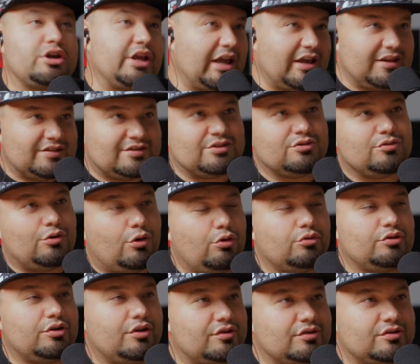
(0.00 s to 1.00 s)
days to a
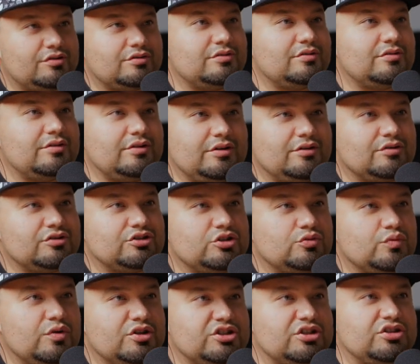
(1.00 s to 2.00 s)
whole nother, you know,
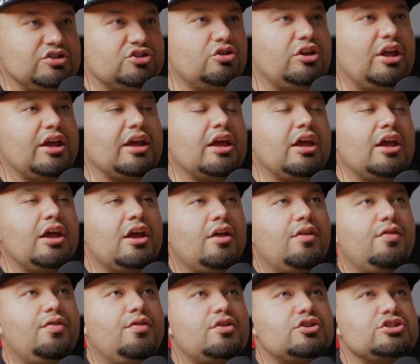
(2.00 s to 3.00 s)
situation. Yeah. So like,
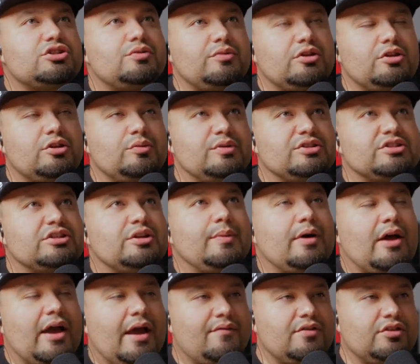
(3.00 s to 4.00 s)
there's something to be said
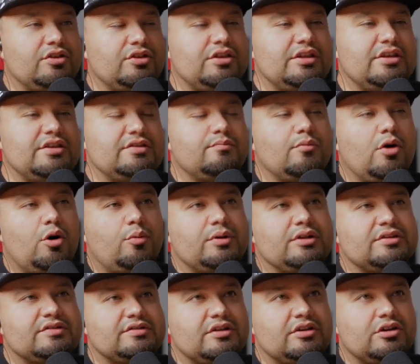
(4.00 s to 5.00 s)
about having these
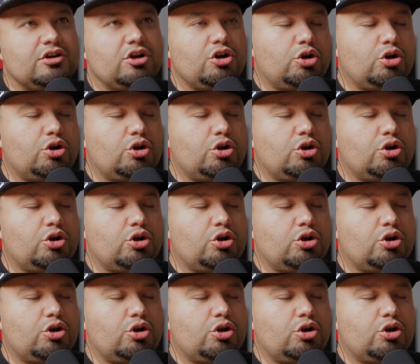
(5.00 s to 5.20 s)
moments